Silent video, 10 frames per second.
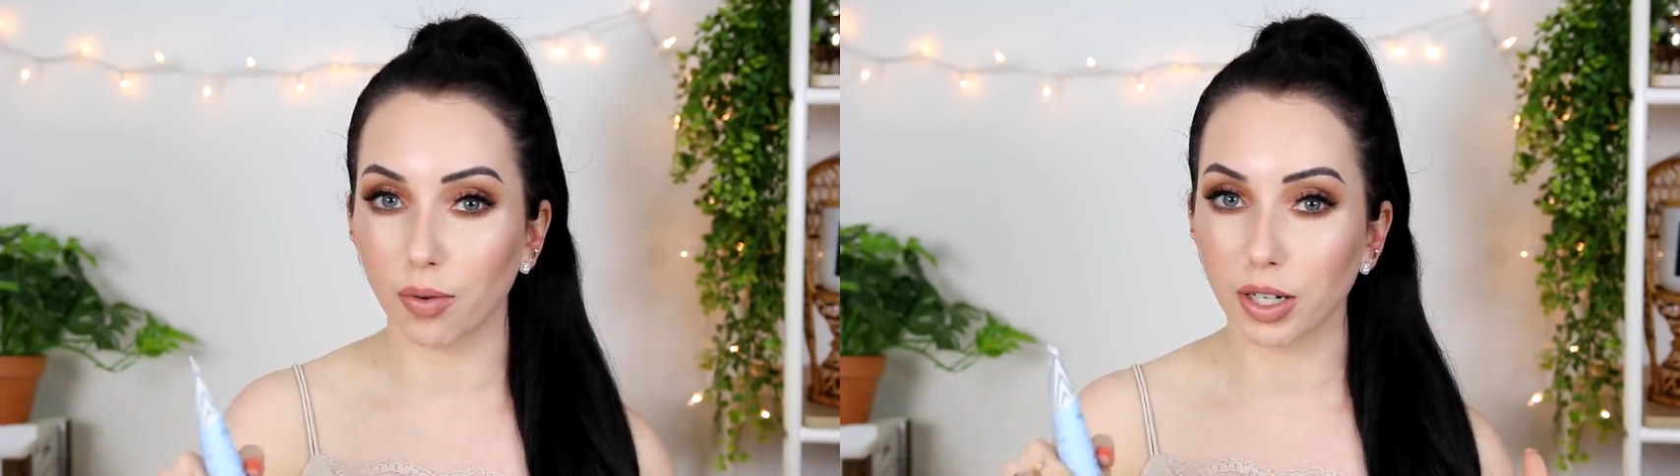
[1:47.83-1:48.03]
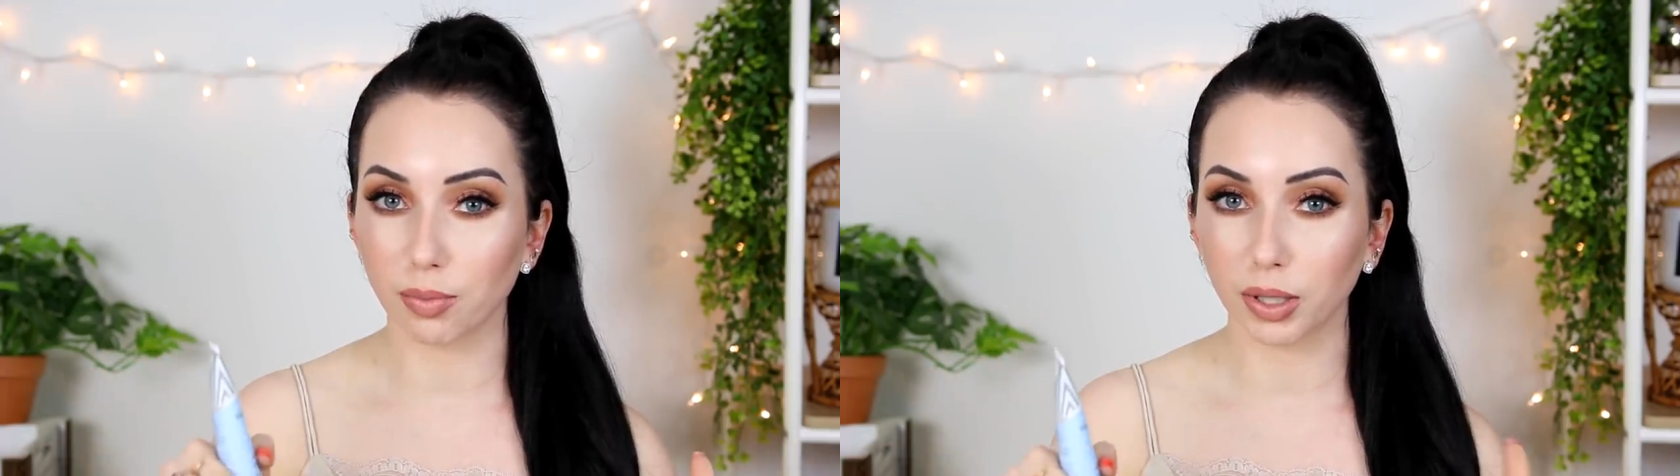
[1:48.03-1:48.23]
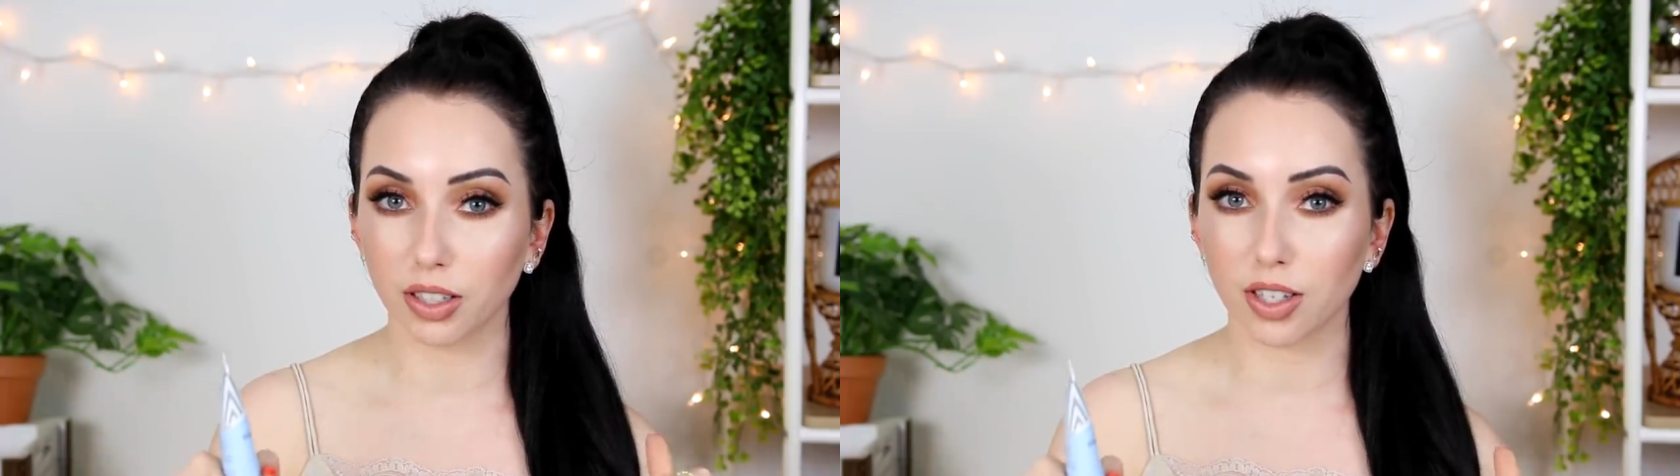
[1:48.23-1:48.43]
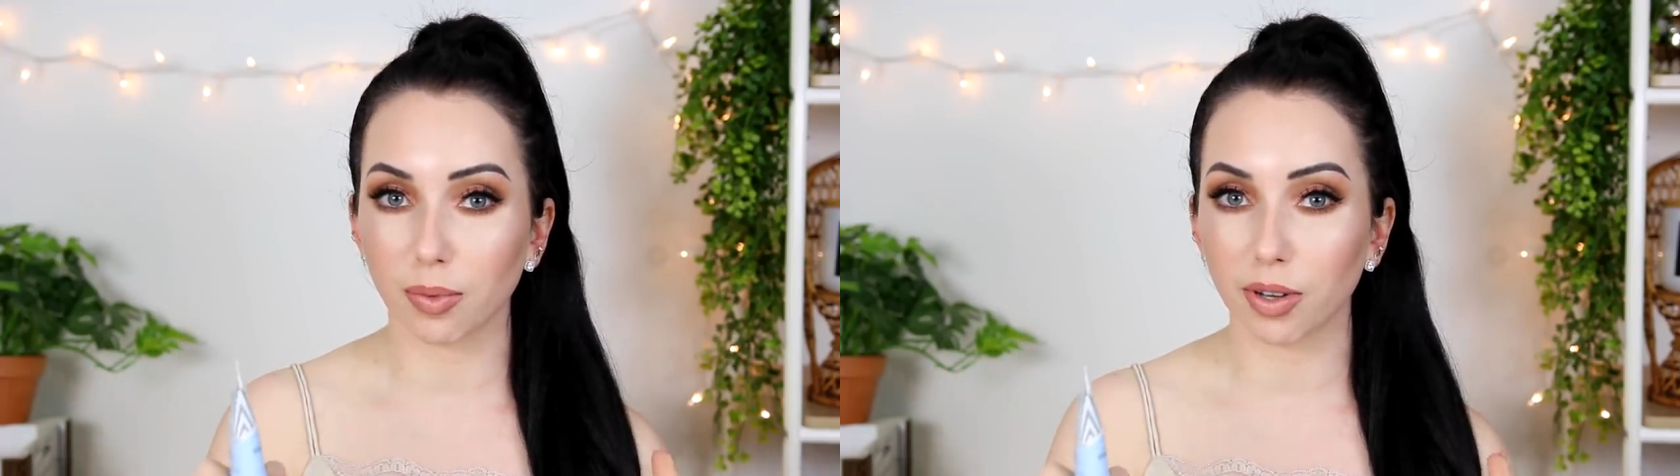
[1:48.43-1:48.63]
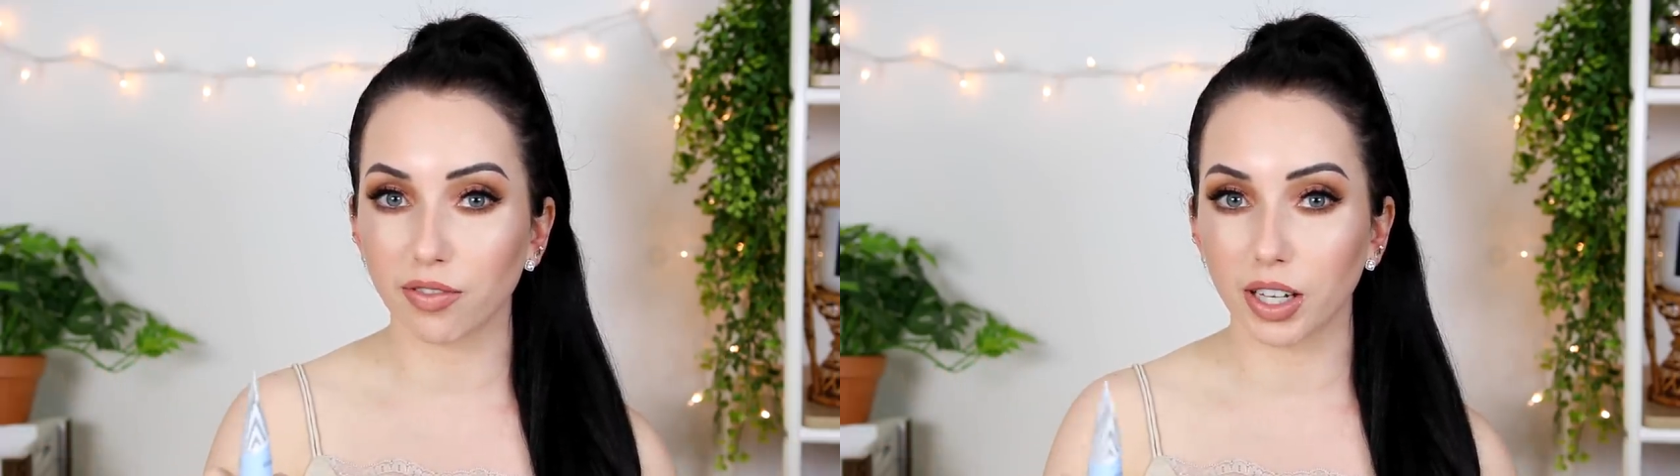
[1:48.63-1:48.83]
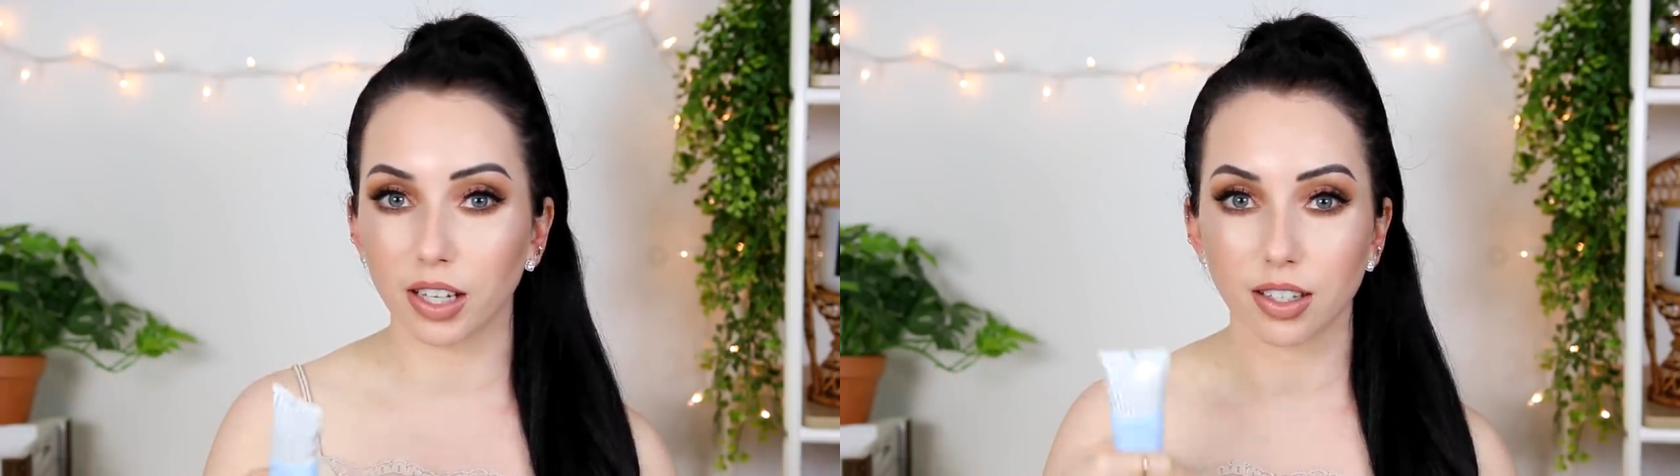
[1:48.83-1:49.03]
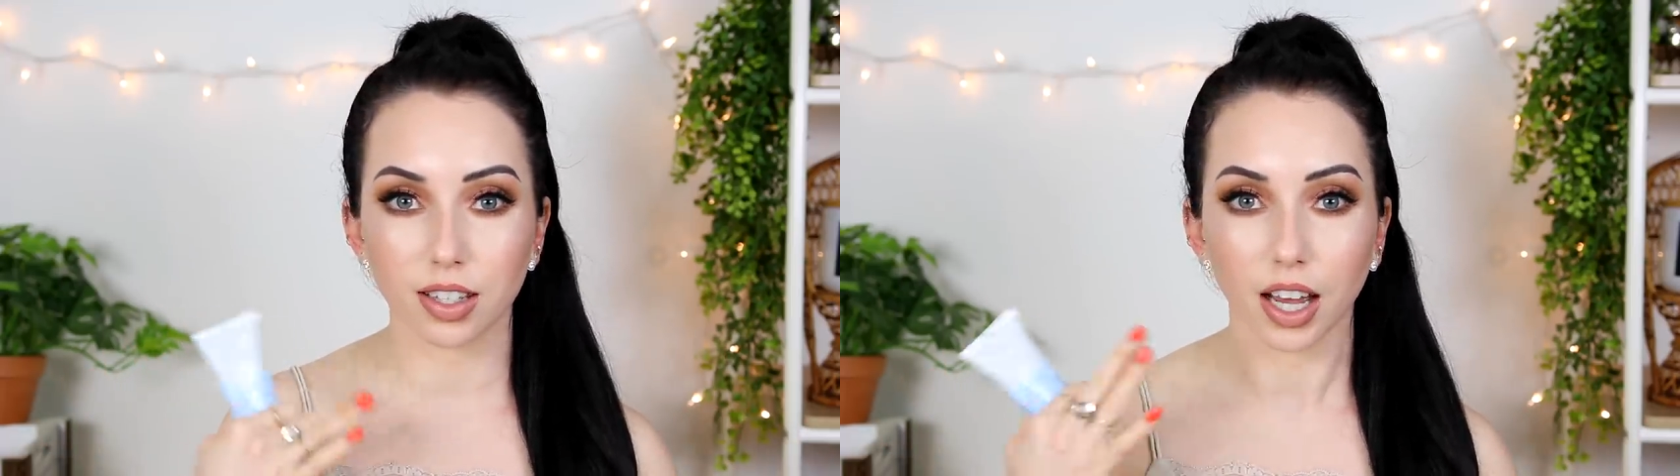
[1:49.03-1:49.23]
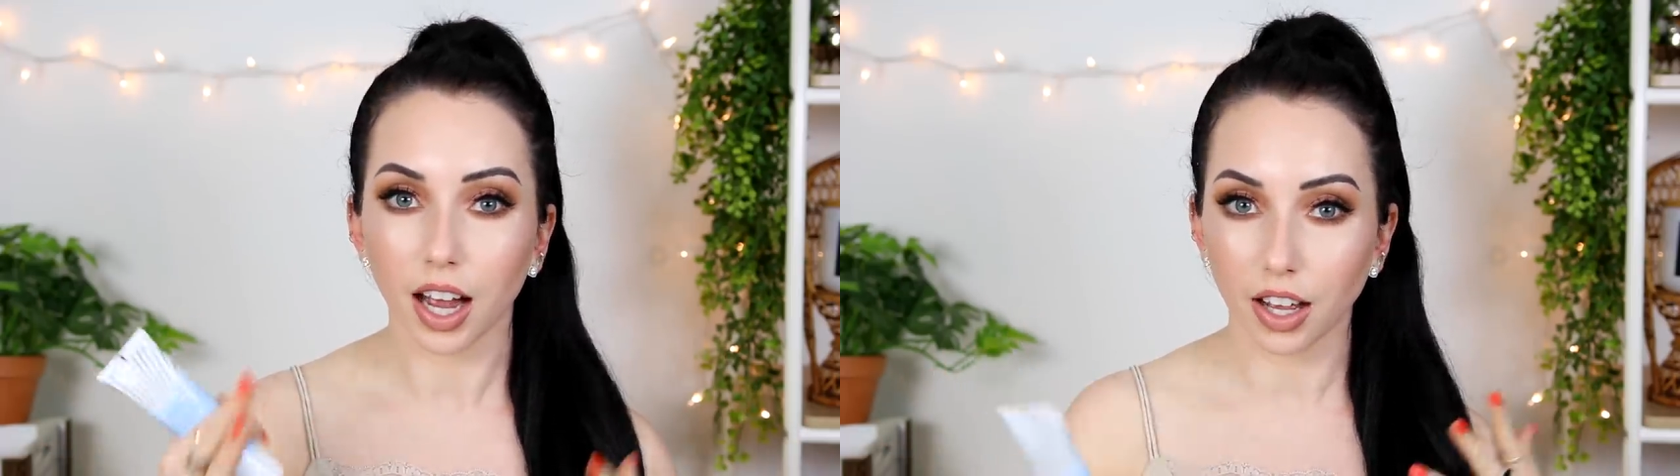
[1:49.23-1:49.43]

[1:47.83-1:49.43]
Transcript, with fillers: wait to put this on my face.